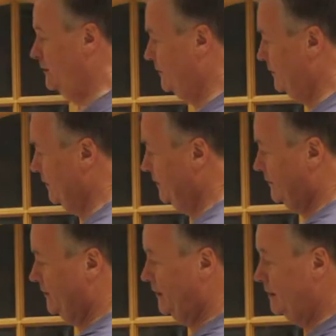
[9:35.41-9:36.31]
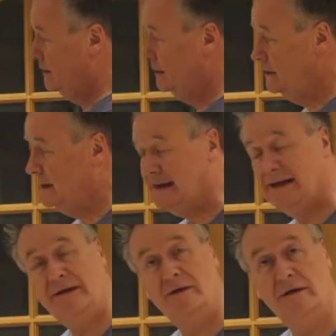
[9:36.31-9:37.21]
So here's the
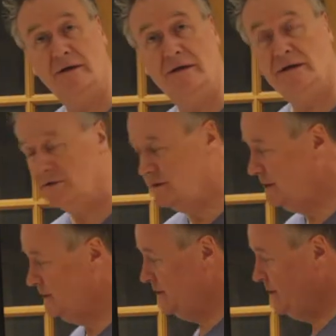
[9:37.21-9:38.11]
alkaline hydrolysis